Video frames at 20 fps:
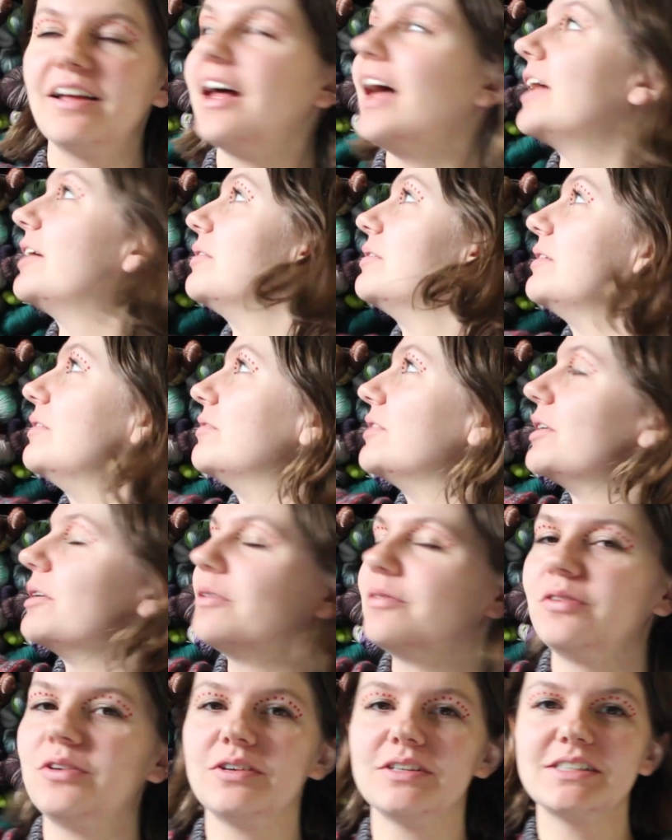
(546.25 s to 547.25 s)
I don't even know
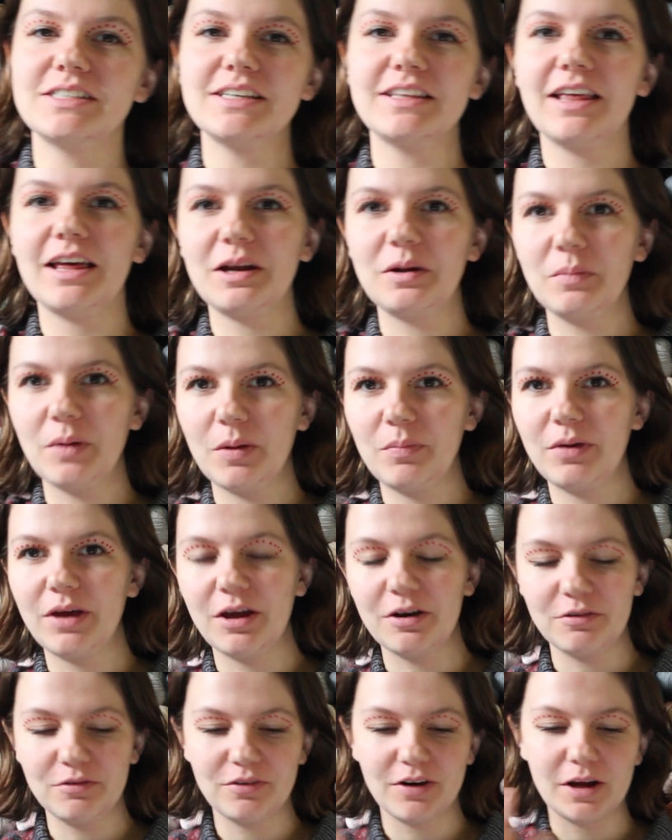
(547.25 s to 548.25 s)
if you can see that, it might be
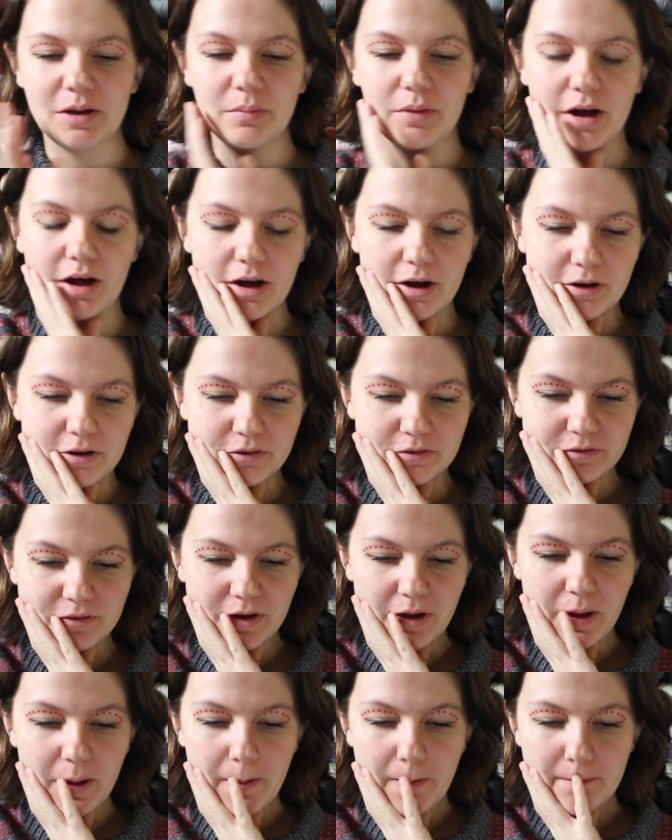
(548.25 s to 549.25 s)
out of frame, of
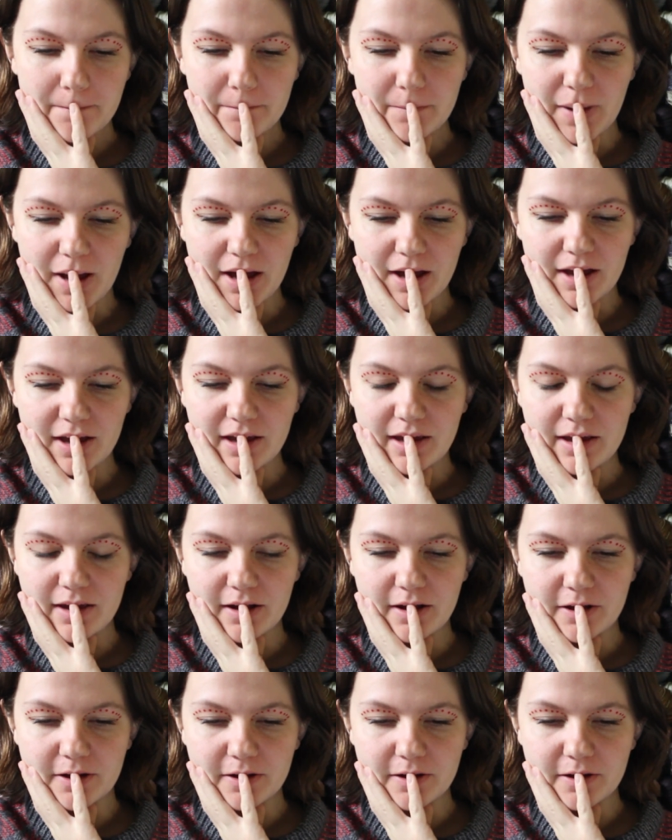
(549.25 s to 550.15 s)
my